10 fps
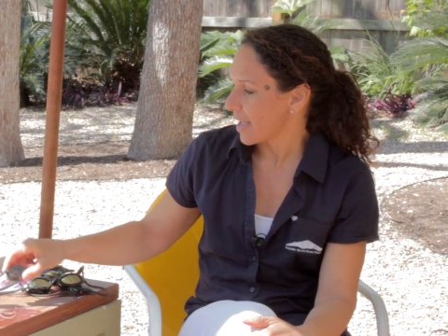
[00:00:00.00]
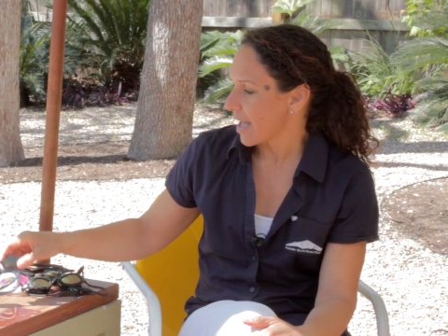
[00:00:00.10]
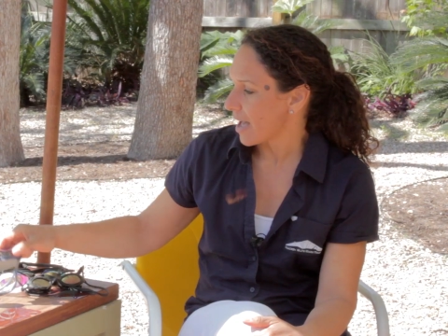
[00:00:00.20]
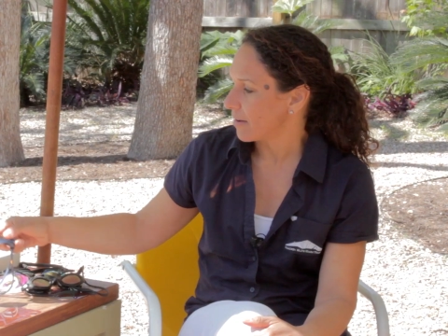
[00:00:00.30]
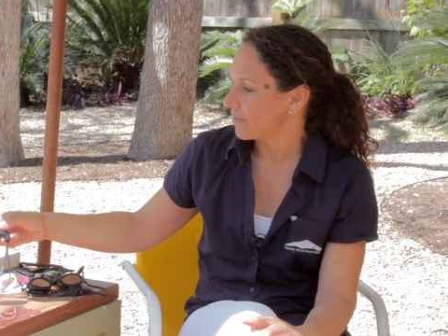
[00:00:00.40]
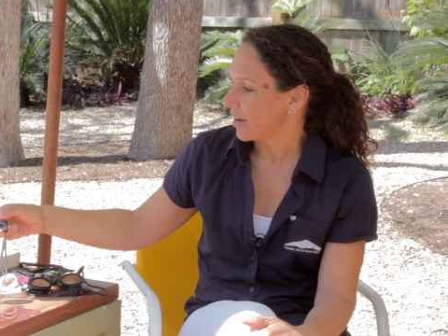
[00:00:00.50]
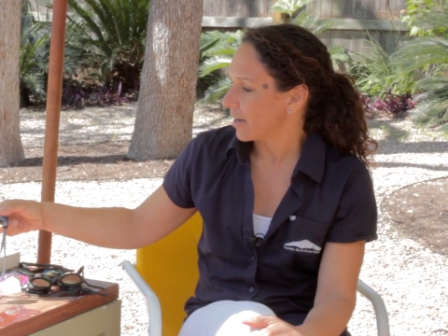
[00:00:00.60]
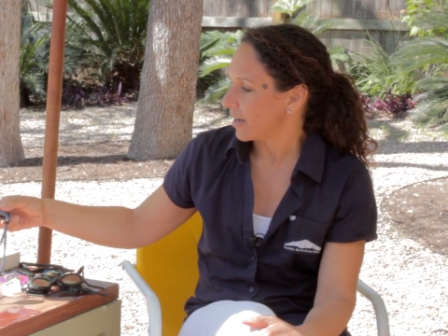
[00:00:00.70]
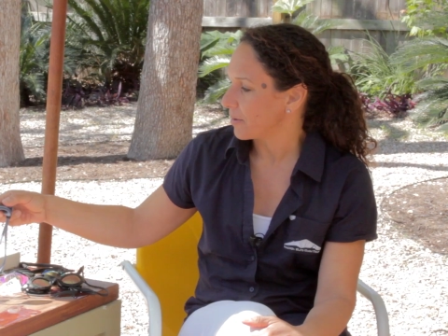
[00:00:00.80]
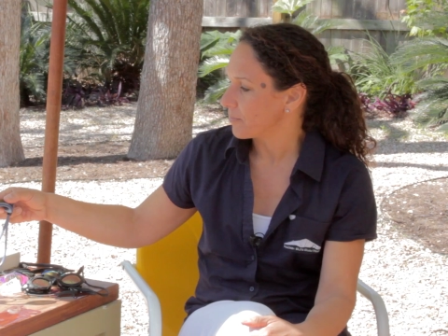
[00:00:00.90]
that have
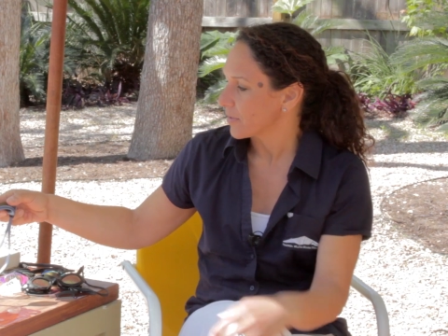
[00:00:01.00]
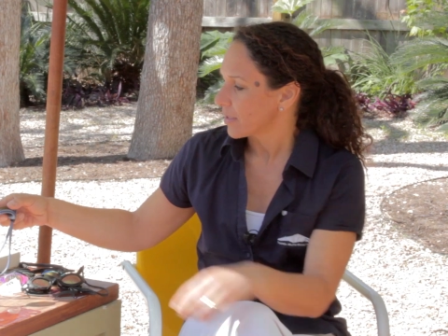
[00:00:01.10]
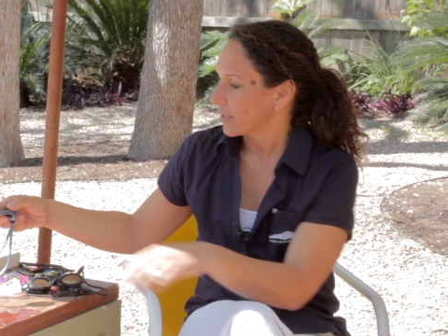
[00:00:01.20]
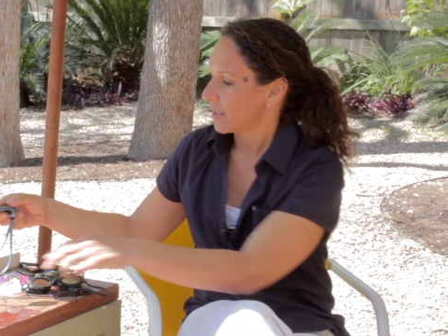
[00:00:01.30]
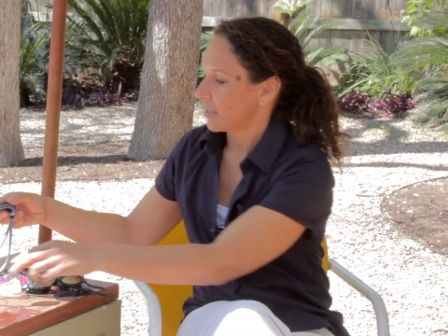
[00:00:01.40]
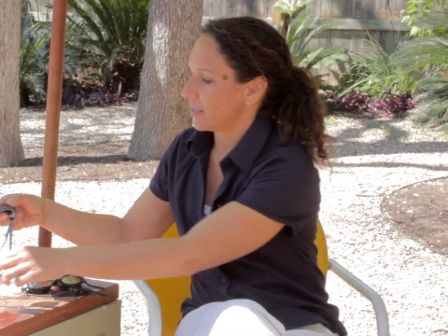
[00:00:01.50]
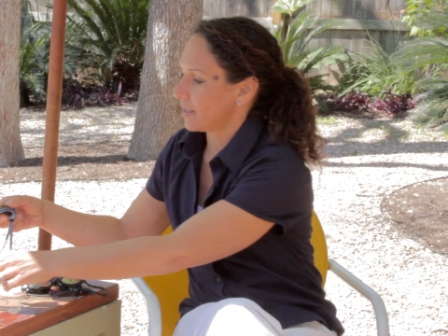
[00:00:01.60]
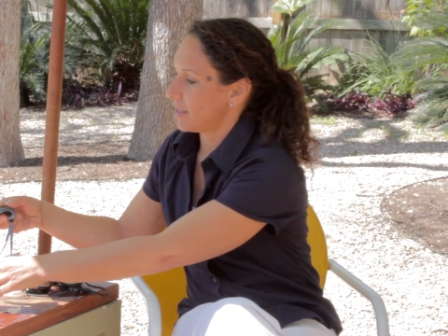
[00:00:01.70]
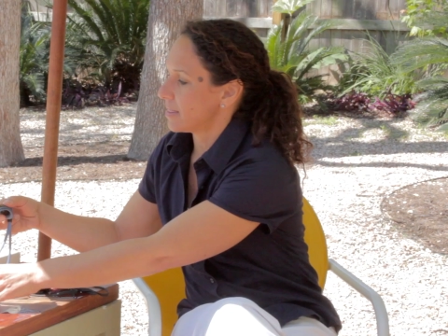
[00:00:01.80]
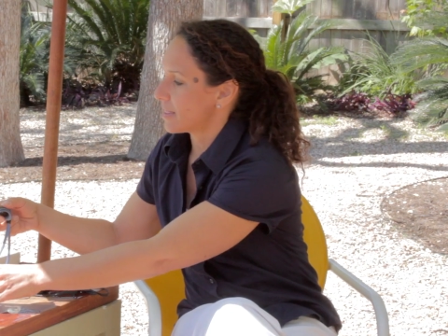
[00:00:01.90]
um,
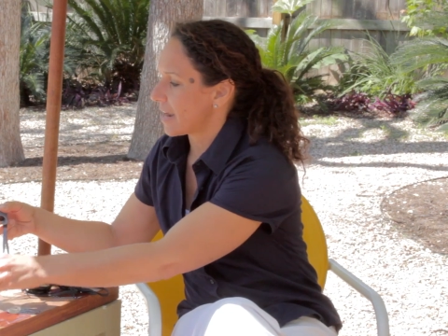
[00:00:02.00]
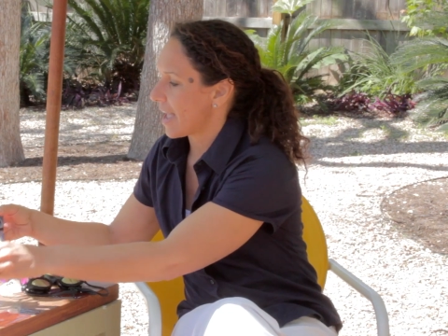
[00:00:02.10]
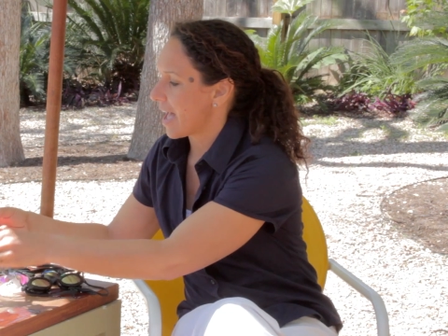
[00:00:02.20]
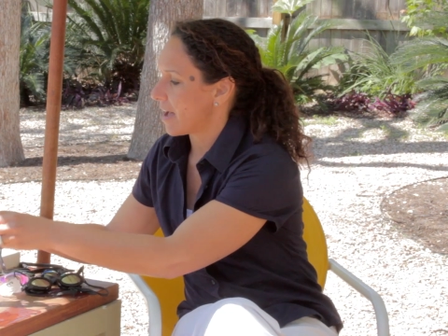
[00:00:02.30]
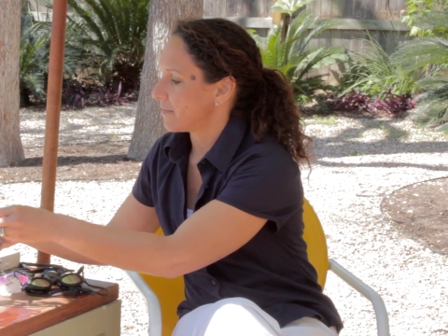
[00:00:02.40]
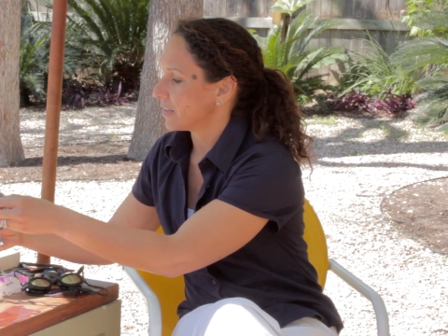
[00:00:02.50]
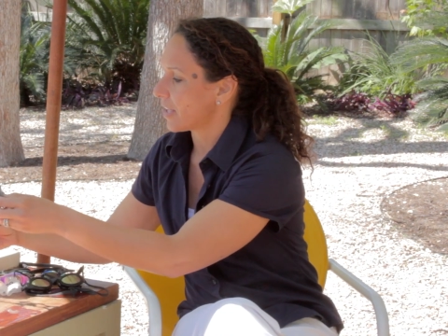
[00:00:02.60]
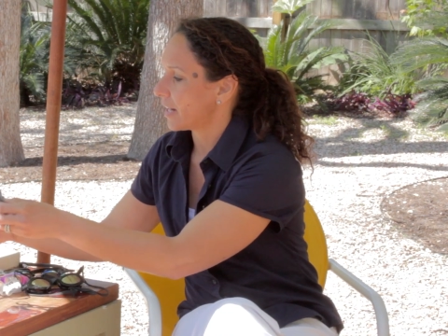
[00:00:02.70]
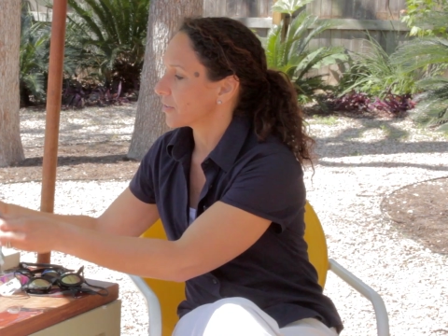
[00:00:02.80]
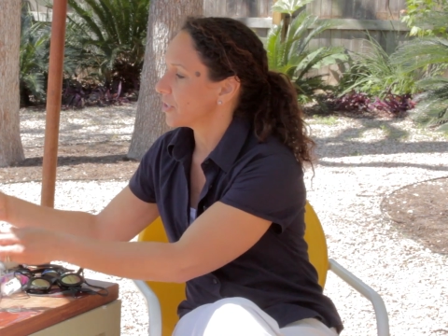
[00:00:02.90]
that have a
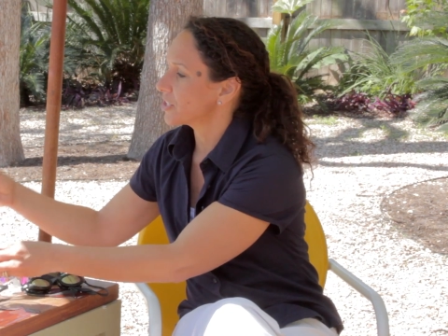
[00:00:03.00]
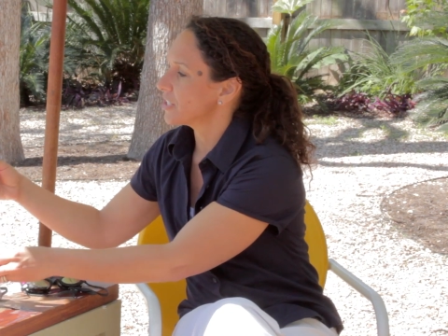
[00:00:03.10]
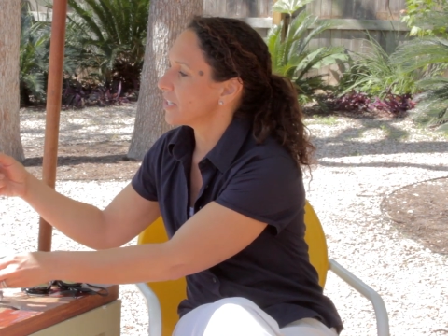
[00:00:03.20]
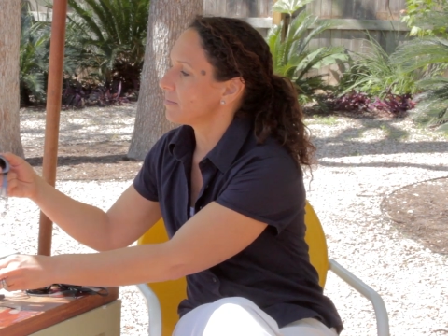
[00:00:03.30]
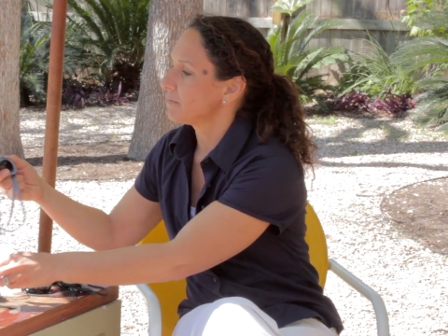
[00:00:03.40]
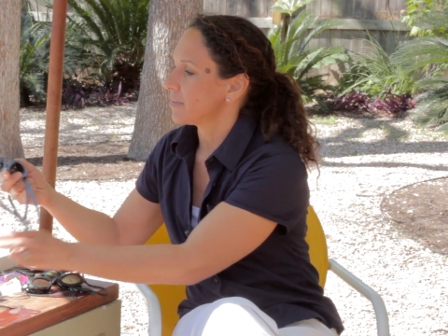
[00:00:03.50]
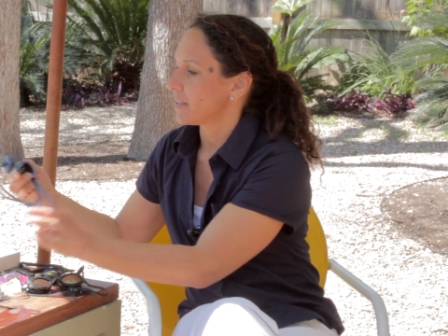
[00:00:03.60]
lot of cushioning